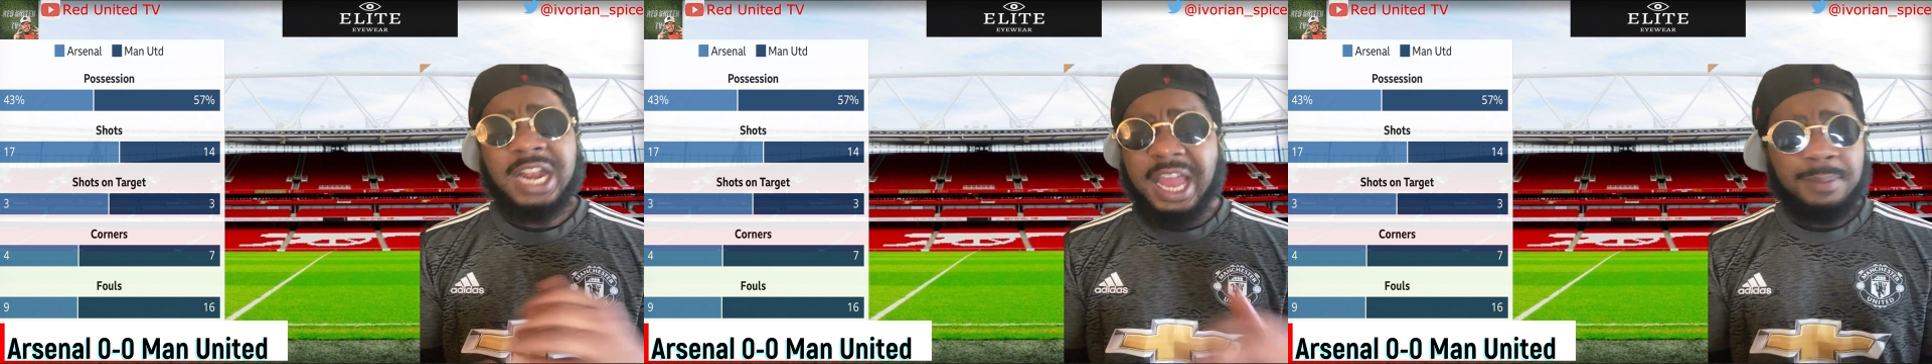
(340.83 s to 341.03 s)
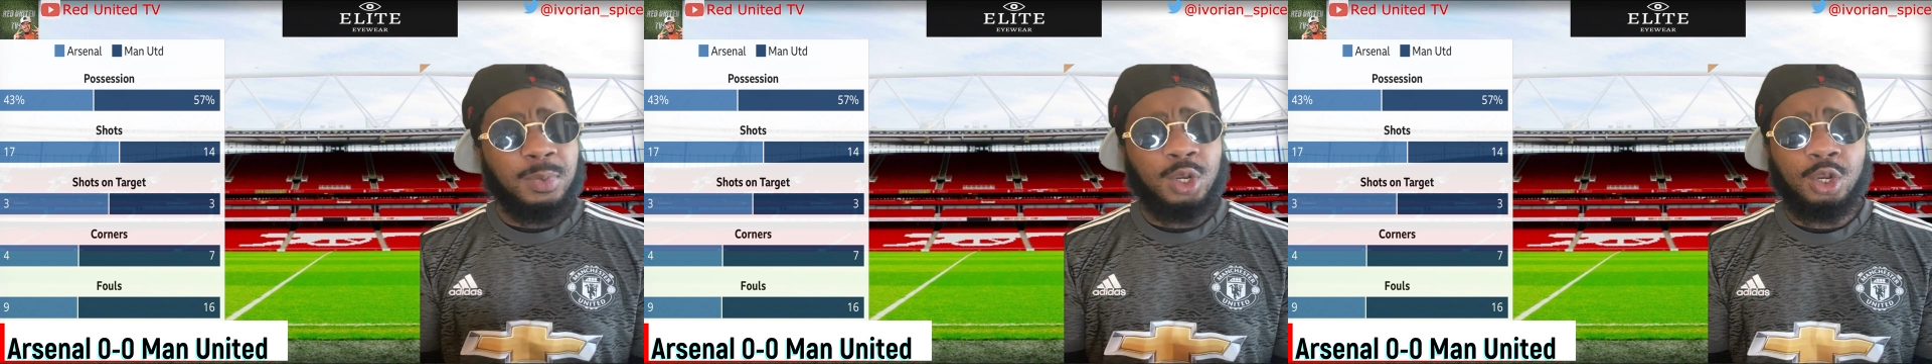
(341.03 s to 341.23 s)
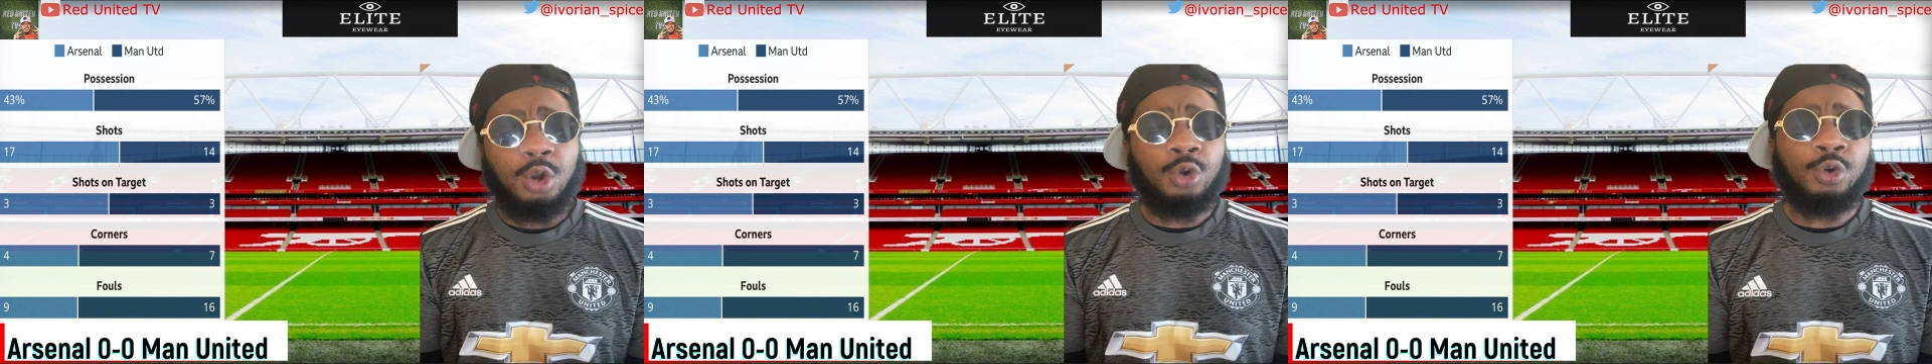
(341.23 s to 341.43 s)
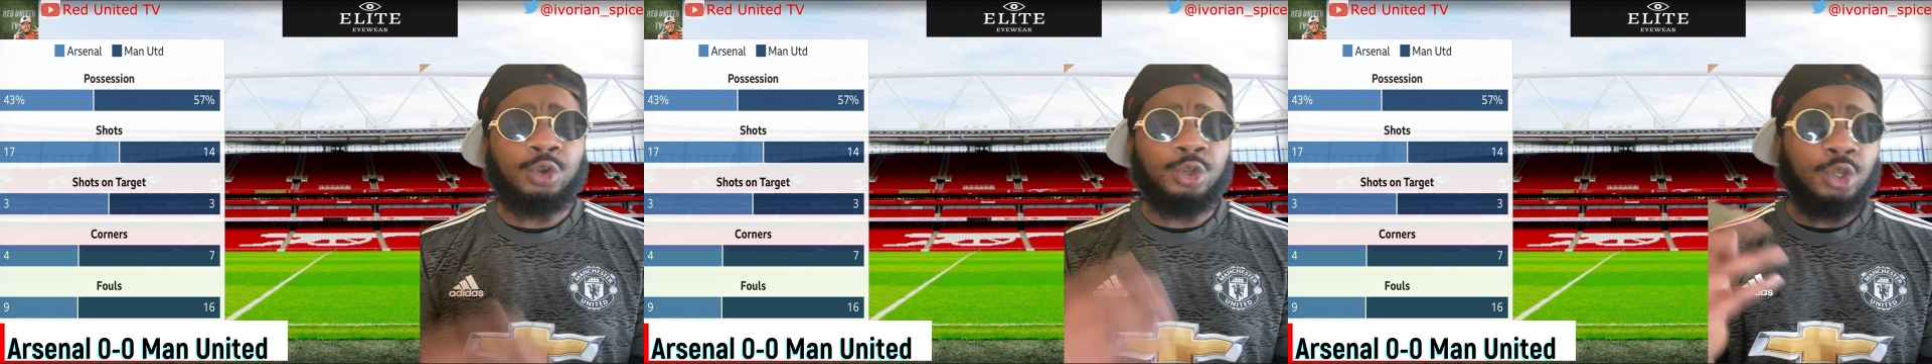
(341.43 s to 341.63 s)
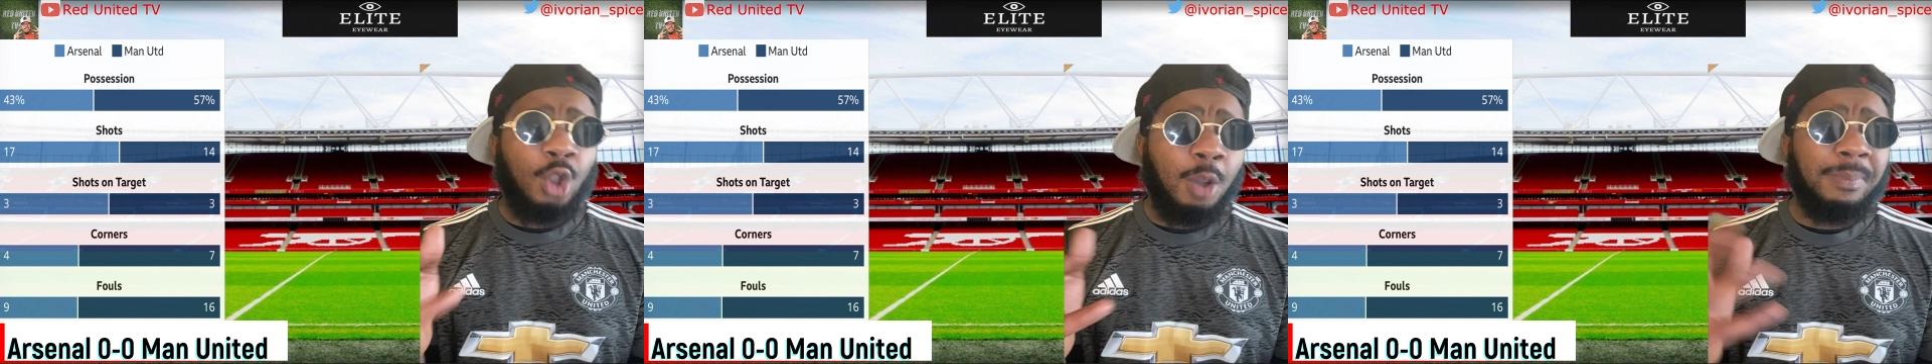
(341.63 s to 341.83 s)
let me know who
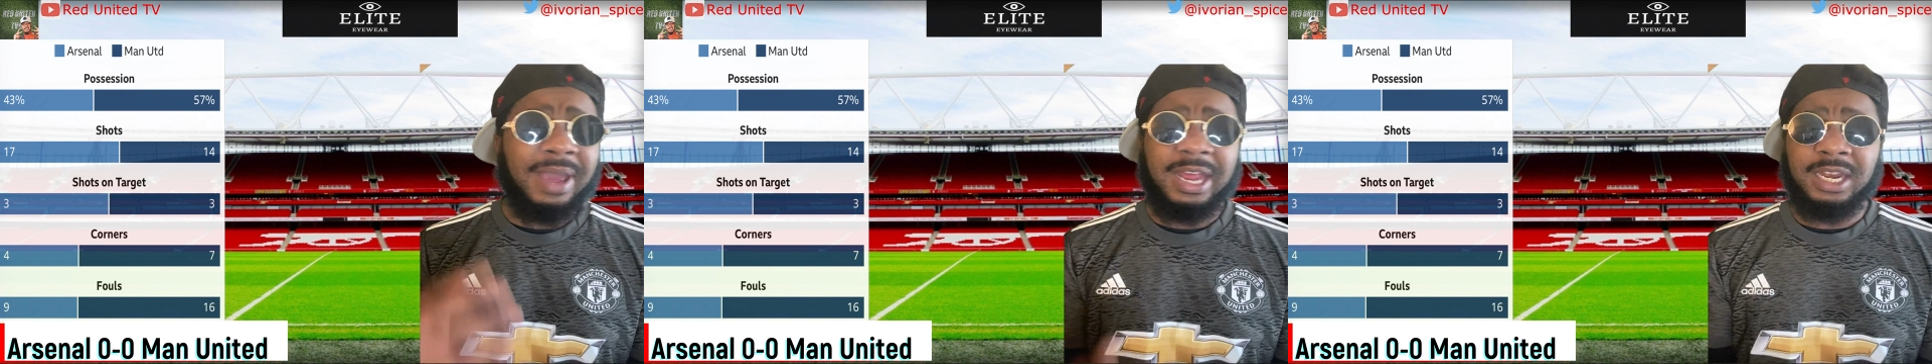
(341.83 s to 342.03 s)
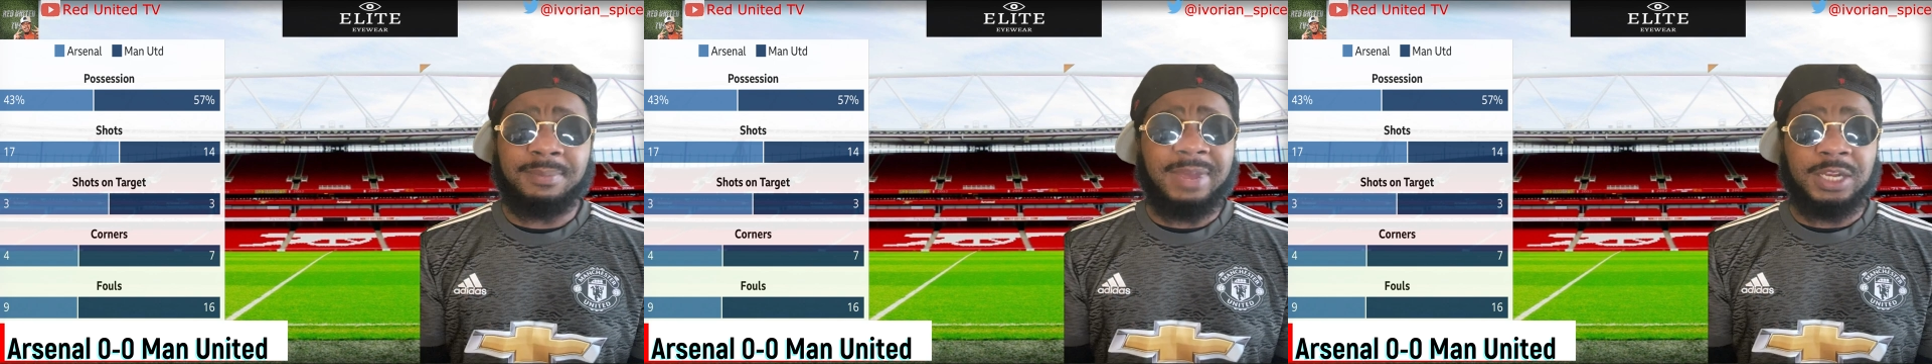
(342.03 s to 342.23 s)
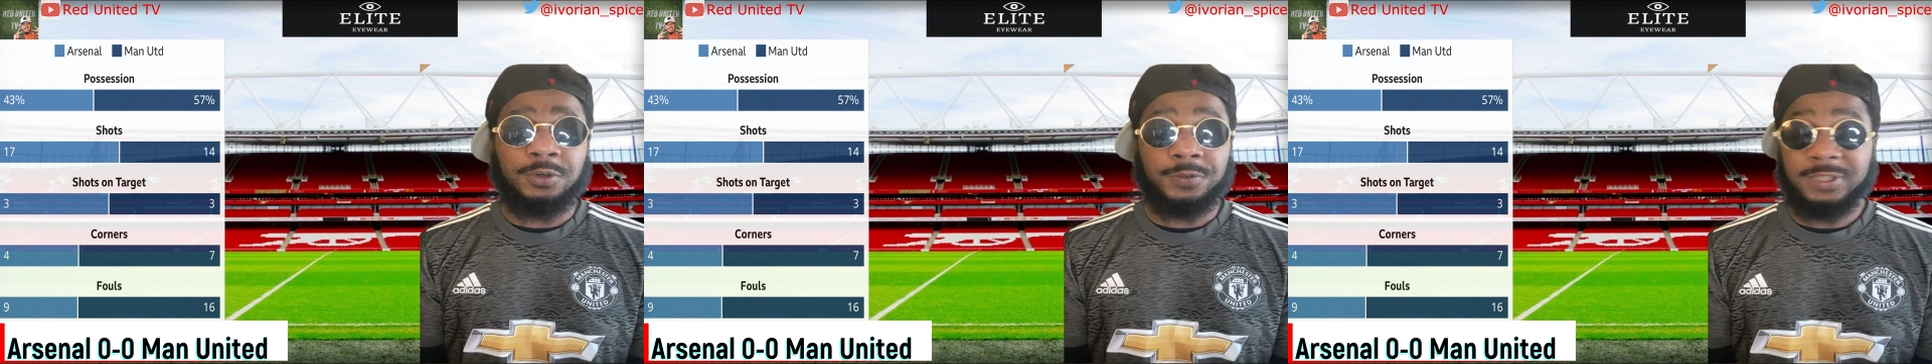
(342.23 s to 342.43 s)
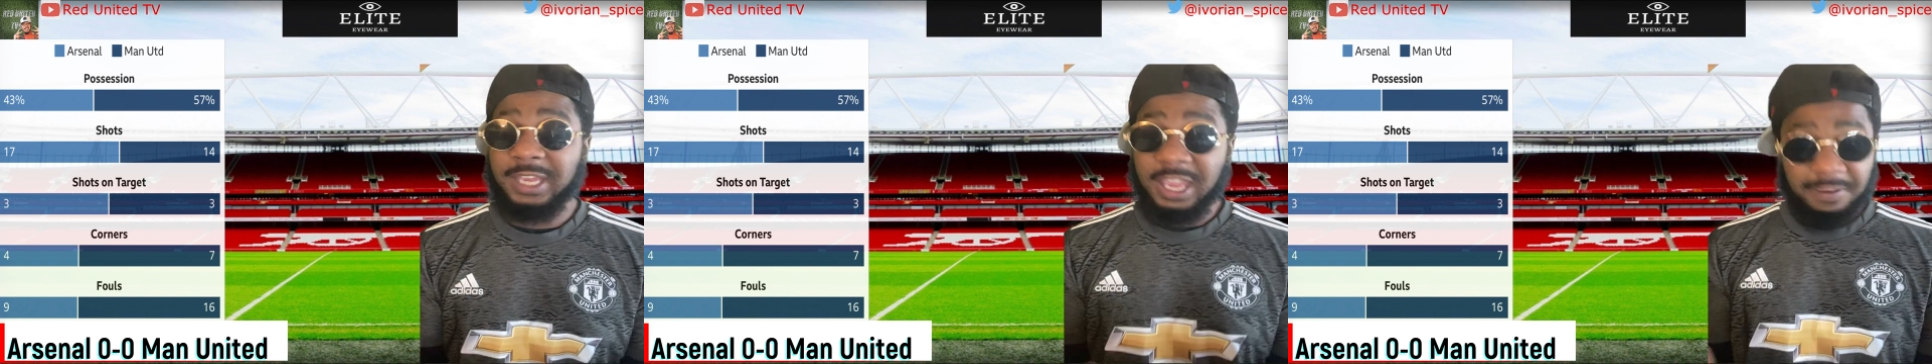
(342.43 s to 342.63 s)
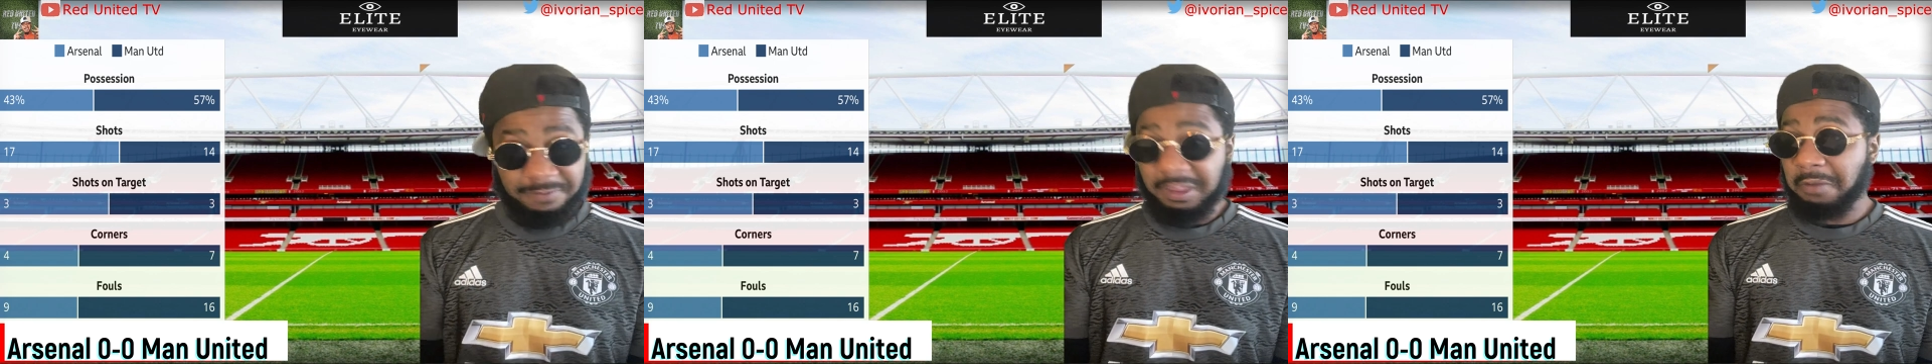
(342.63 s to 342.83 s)
your man of the match was,
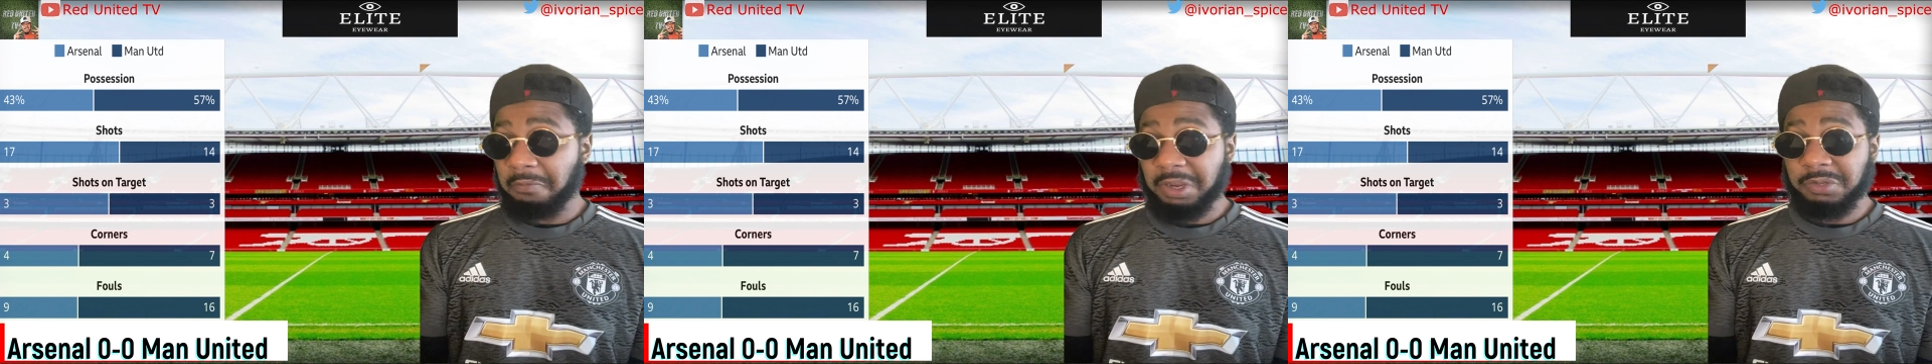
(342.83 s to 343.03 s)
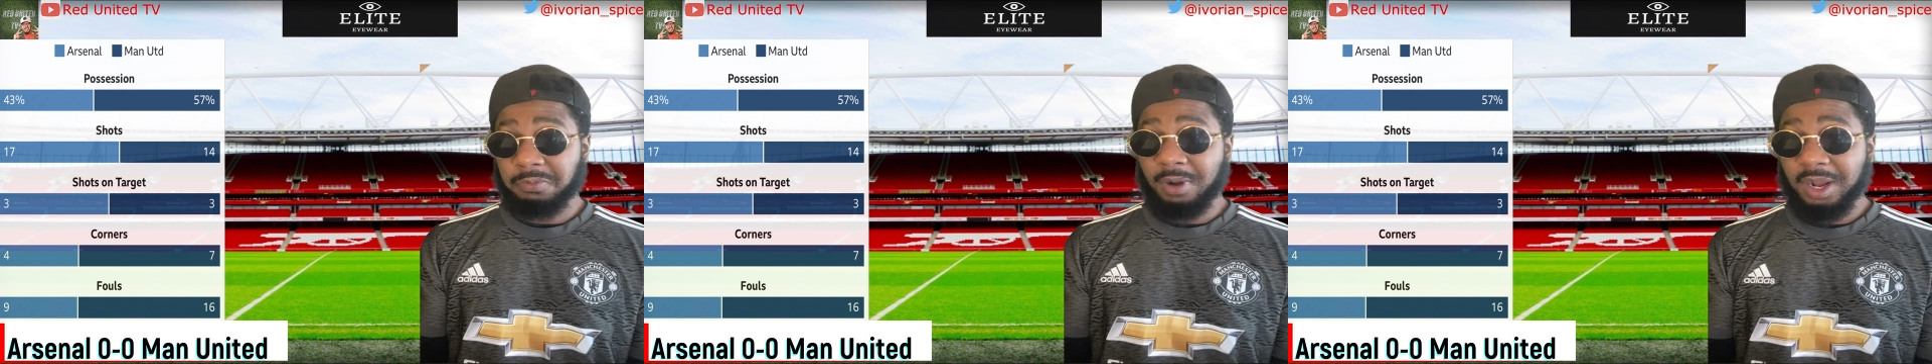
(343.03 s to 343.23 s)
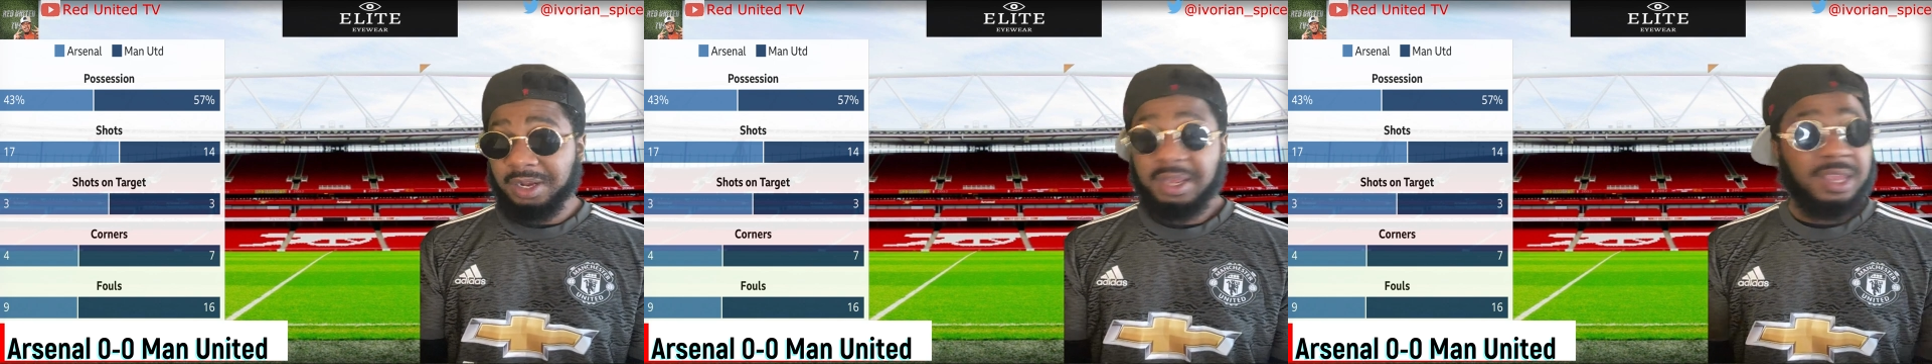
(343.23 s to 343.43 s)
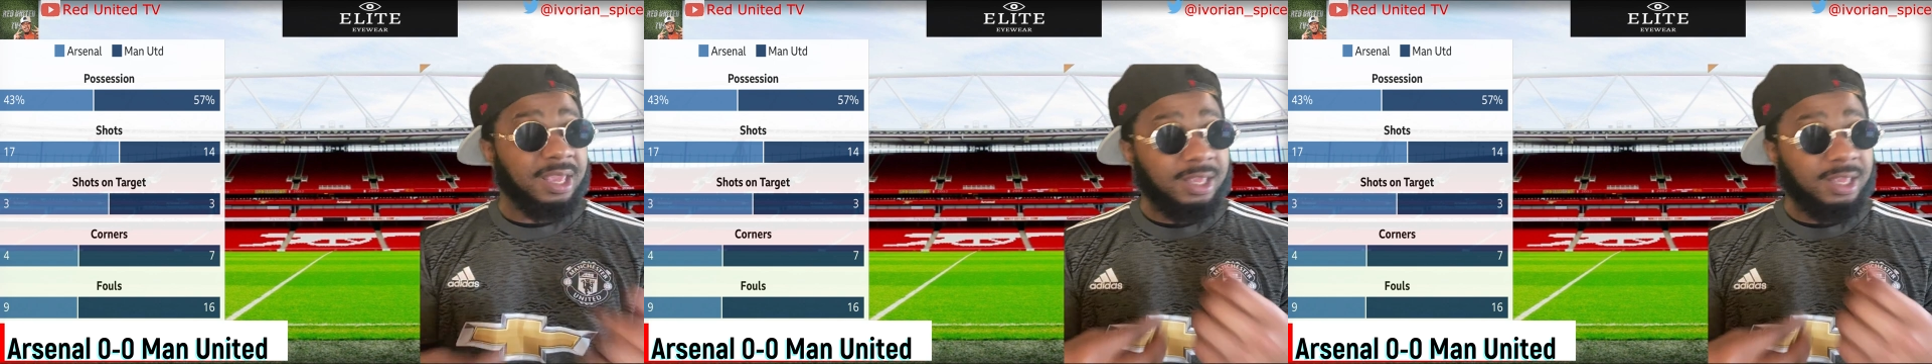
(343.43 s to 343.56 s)
if there was one.